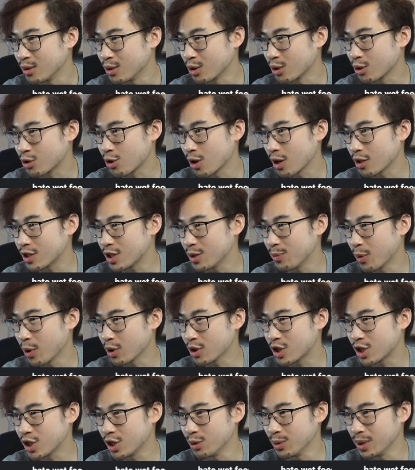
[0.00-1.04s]
Your grouchy boy,
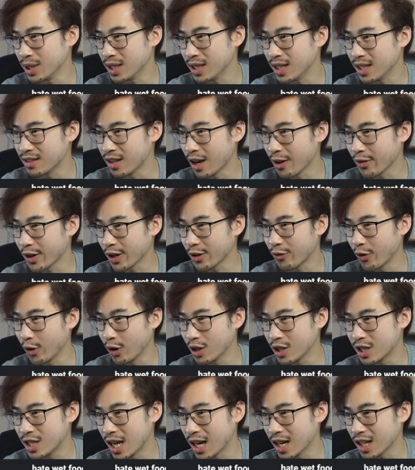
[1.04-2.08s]
Chewy. He's not very
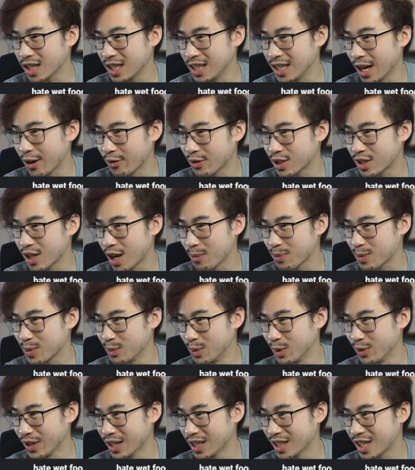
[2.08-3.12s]
photogenic. He never stops moving.